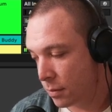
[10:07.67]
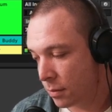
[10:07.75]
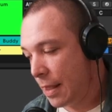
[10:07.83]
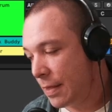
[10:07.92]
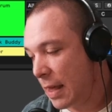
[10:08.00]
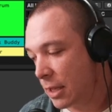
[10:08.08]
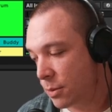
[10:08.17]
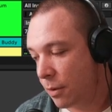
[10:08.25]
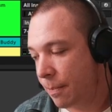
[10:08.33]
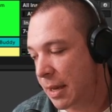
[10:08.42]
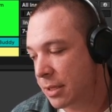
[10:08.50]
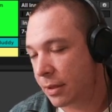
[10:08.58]
That's
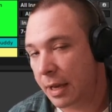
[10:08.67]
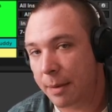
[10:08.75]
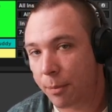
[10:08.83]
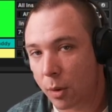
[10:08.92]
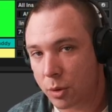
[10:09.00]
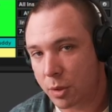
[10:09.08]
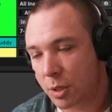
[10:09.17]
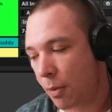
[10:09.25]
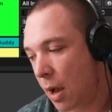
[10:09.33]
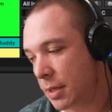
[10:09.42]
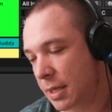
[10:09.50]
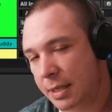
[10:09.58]
what basically impulse
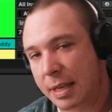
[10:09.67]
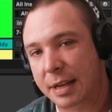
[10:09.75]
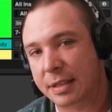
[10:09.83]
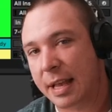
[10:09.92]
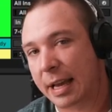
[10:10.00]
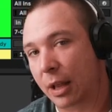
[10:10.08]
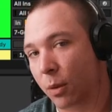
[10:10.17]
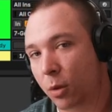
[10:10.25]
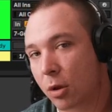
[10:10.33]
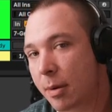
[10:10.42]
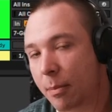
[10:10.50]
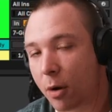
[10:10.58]
response is, and it's like a
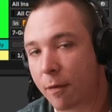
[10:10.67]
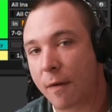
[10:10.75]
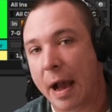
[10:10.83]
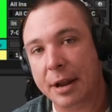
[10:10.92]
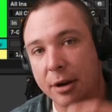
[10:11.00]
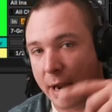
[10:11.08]
little bit more finer,